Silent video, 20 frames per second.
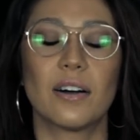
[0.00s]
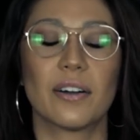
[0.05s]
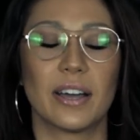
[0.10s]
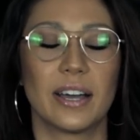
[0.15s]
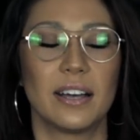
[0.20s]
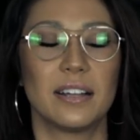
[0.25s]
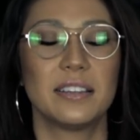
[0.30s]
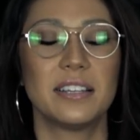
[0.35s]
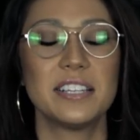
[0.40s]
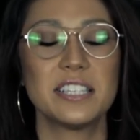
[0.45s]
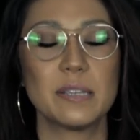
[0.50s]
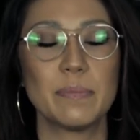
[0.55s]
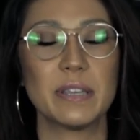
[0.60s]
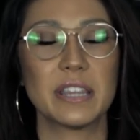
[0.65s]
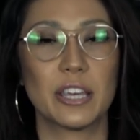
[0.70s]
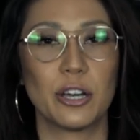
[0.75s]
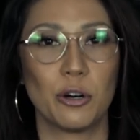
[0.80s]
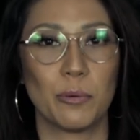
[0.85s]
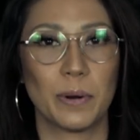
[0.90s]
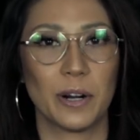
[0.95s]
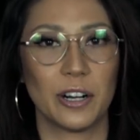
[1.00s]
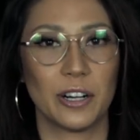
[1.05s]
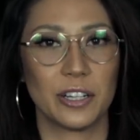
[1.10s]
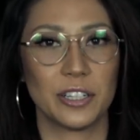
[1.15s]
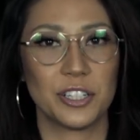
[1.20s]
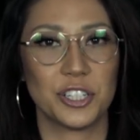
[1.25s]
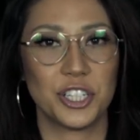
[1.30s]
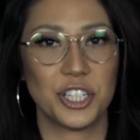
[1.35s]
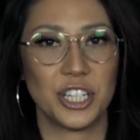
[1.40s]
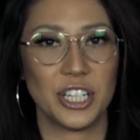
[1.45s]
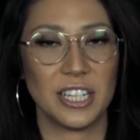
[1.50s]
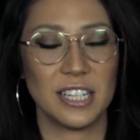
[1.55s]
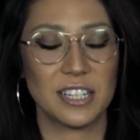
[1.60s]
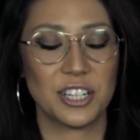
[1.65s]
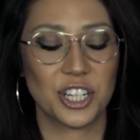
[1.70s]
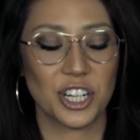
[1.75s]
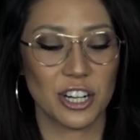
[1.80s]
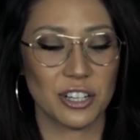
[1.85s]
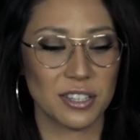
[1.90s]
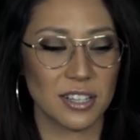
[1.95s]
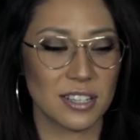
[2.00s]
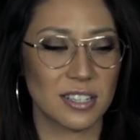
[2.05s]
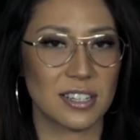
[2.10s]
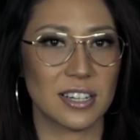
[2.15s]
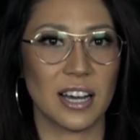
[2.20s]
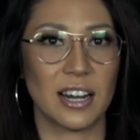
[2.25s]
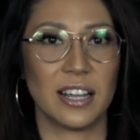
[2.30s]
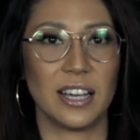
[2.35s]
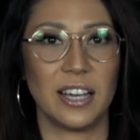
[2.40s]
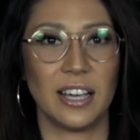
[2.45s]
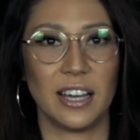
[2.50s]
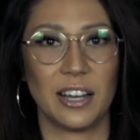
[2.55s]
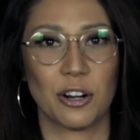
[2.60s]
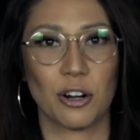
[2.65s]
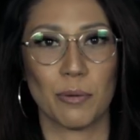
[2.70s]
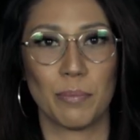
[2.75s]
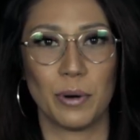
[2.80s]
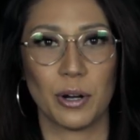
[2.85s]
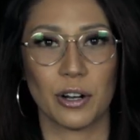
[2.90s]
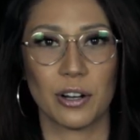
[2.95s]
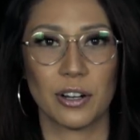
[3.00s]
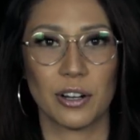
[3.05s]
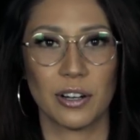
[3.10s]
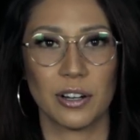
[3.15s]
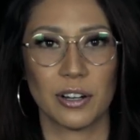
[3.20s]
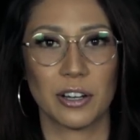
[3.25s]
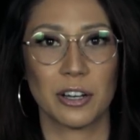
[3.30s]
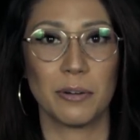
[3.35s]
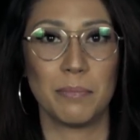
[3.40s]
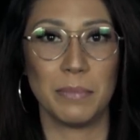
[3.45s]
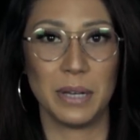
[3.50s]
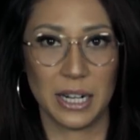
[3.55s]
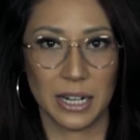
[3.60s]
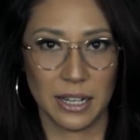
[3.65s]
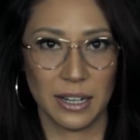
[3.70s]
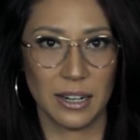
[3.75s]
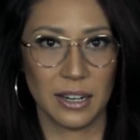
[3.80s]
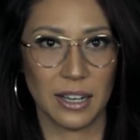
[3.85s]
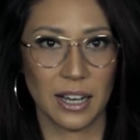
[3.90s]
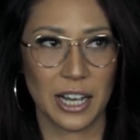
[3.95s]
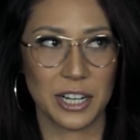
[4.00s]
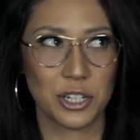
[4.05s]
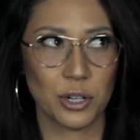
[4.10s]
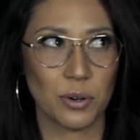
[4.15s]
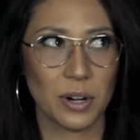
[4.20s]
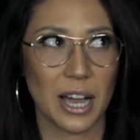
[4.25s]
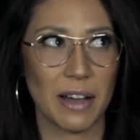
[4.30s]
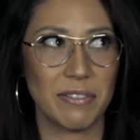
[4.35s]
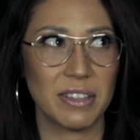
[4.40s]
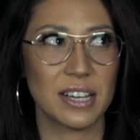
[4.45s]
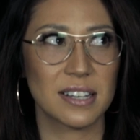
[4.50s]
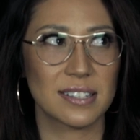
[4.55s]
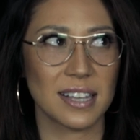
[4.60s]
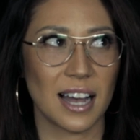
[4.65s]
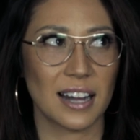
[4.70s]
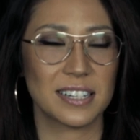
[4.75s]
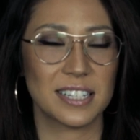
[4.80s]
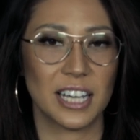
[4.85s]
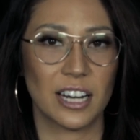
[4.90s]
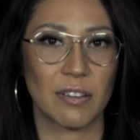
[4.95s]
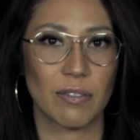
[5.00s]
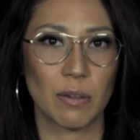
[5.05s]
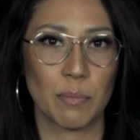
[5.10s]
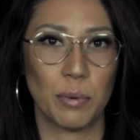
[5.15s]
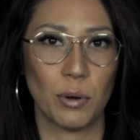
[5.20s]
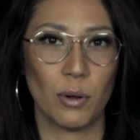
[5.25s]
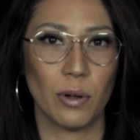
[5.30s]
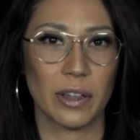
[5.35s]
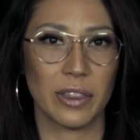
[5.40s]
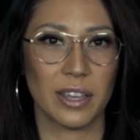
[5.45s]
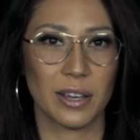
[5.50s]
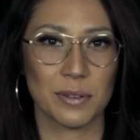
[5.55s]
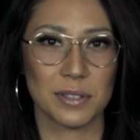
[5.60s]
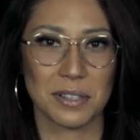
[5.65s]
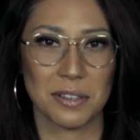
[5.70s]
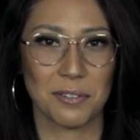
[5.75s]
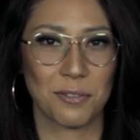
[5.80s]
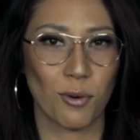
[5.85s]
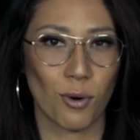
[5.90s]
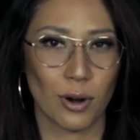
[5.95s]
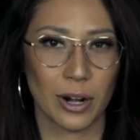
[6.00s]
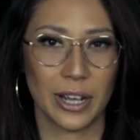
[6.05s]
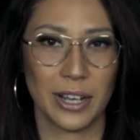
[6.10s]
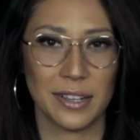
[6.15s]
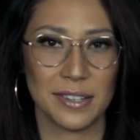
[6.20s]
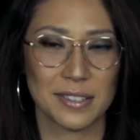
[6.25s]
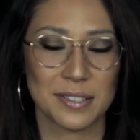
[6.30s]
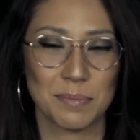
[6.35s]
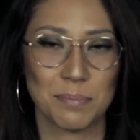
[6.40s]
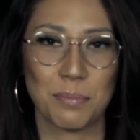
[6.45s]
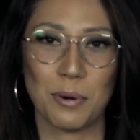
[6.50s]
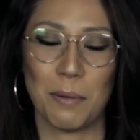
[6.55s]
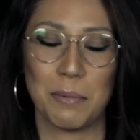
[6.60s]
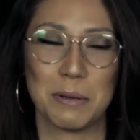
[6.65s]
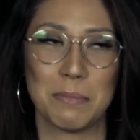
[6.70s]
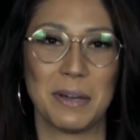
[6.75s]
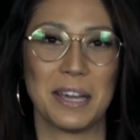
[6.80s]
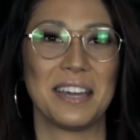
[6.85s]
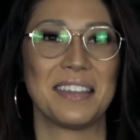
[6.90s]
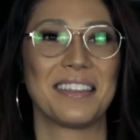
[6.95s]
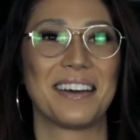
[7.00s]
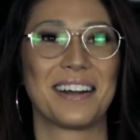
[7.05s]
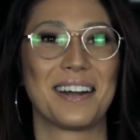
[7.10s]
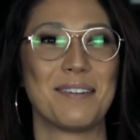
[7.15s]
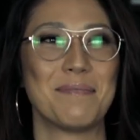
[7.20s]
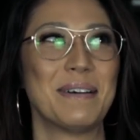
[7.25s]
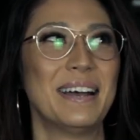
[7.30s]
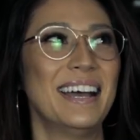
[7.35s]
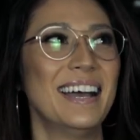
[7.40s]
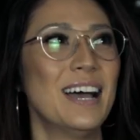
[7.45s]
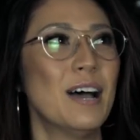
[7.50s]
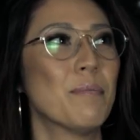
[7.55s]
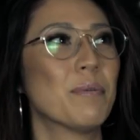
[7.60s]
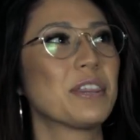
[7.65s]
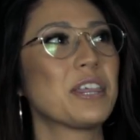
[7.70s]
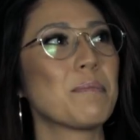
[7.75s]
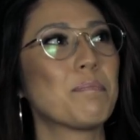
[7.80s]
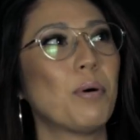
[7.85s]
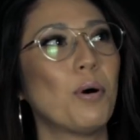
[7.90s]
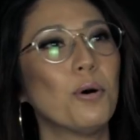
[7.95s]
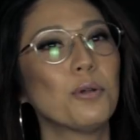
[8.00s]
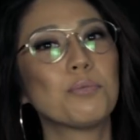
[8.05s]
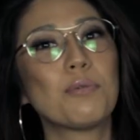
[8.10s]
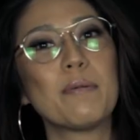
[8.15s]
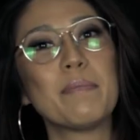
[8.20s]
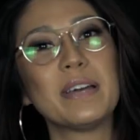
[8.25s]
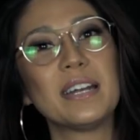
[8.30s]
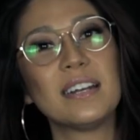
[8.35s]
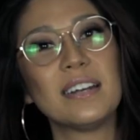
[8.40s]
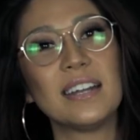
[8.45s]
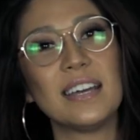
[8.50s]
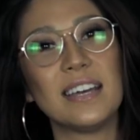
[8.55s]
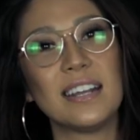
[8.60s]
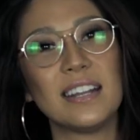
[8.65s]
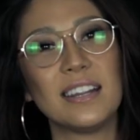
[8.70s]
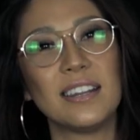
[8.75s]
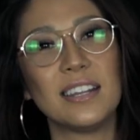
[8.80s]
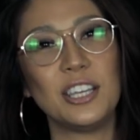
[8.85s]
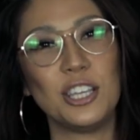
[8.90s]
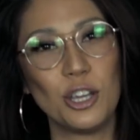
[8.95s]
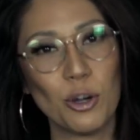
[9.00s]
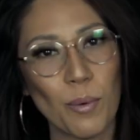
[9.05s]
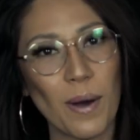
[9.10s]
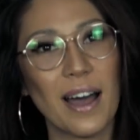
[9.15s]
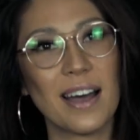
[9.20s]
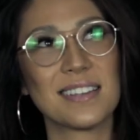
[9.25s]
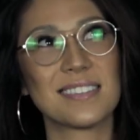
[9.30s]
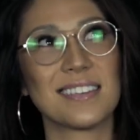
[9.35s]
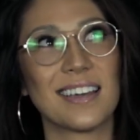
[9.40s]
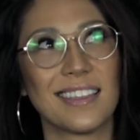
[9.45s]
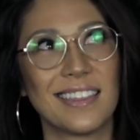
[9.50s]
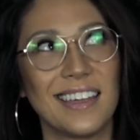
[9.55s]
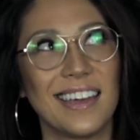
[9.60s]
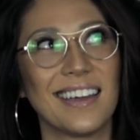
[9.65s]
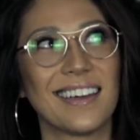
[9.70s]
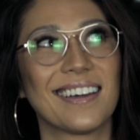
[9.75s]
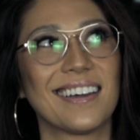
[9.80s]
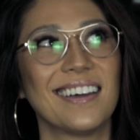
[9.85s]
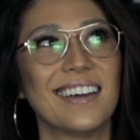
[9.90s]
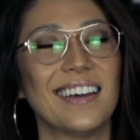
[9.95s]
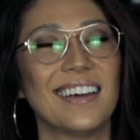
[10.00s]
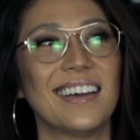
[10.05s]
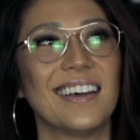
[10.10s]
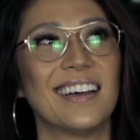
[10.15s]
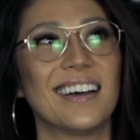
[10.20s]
Okay, Elizabeth Gilbert, she shares a study in her book, Committed. I don't have the exact date of the poll. I think it was in the 40s, probably making that up. But they polled women in the US, I think,